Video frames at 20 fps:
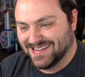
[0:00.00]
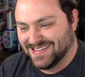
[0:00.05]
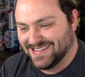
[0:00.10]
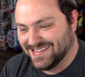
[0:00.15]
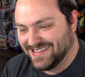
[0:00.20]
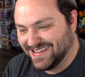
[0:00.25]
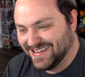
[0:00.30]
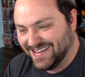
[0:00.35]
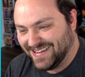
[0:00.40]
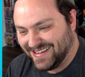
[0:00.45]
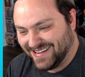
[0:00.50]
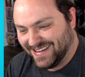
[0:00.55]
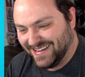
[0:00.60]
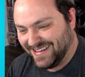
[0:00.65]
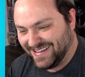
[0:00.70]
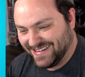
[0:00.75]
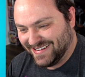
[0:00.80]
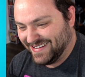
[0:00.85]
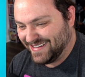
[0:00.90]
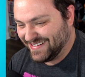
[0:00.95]

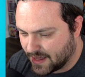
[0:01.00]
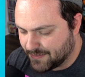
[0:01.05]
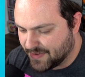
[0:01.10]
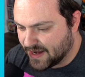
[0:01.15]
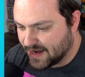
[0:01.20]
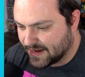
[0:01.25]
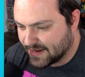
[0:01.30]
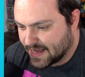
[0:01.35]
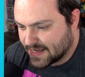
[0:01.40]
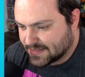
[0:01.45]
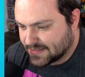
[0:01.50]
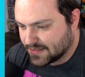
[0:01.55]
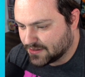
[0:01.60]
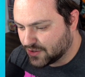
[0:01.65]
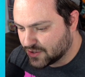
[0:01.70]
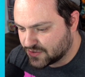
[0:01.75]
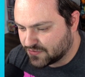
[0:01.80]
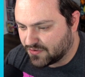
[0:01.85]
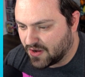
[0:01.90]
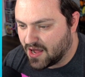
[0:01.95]
I mean, I guess it
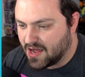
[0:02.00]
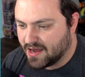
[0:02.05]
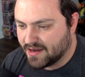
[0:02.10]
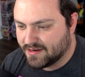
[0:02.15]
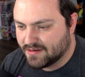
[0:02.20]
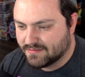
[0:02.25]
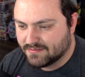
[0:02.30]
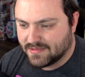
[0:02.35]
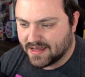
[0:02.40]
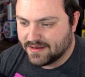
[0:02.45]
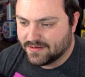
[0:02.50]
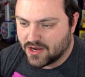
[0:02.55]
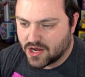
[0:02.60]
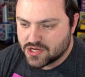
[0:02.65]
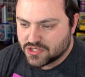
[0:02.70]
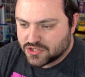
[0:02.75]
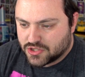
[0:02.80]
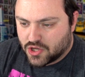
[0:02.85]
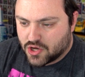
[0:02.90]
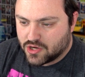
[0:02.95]
looks fine. It
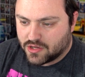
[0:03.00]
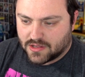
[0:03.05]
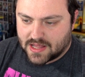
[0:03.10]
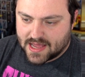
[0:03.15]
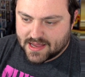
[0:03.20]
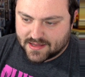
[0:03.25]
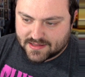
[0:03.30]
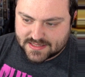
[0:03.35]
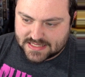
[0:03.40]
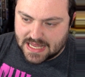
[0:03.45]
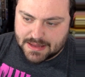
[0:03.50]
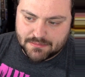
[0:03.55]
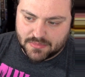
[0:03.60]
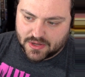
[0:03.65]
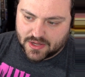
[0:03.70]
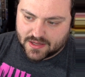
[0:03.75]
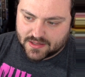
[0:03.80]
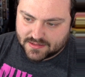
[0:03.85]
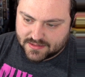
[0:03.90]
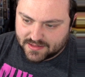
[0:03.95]
does look like
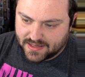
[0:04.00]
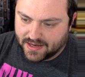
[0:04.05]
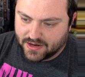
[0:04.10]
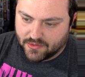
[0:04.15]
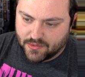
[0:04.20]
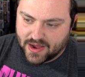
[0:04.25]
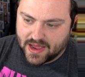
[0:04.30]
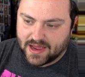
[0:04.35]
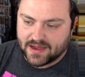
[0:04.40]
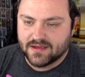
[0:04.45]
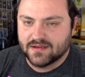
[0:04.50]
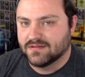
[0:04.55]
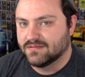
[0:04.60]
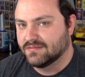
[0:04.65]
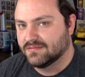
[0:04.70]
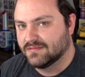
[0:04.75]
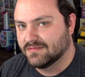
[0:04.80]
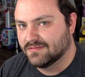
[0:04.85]
Simba in a way.